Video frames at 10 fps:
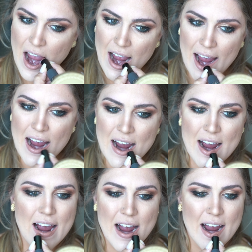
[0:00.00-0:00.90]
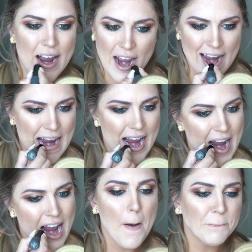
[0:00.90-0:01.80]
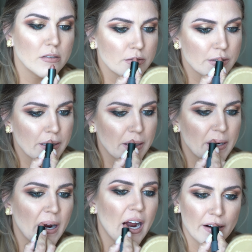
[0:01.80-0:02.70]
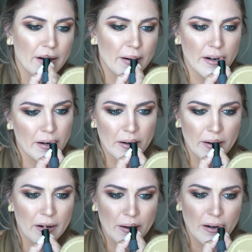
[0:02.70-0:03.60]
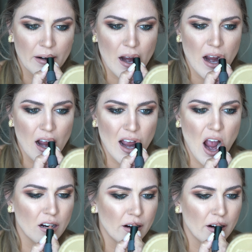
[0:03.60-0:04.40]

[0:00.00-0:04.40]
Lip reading: Gonna go in with my Bite Beauty. This is their Amuse Boushe